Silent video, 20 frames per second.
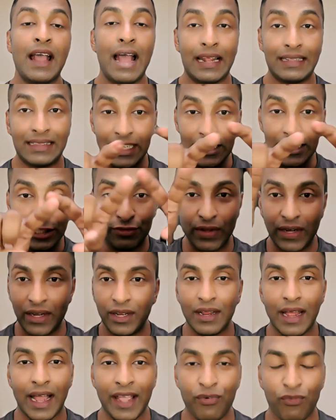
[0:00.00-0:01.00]
and that's
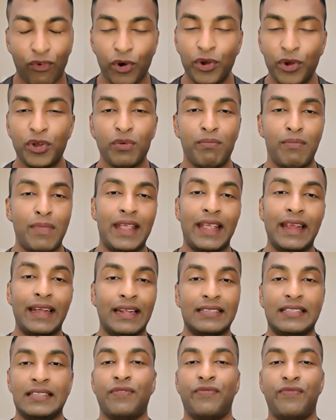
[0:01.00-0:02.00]
when I want to make
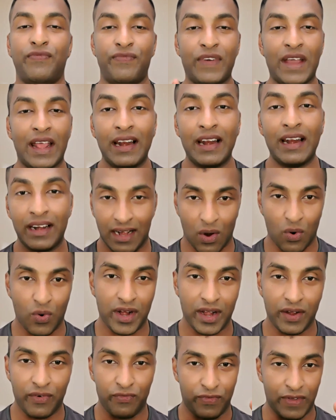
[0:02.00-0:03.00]
it as a
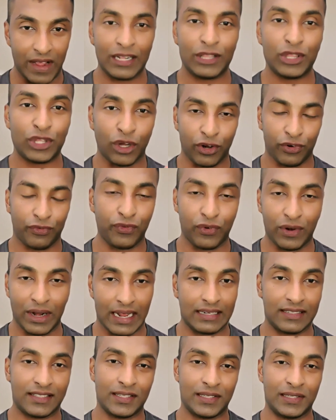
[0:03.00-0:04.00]
well-rounded, well-thoughtful
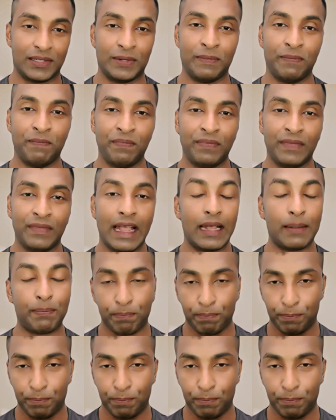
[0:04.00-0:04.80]
answer, a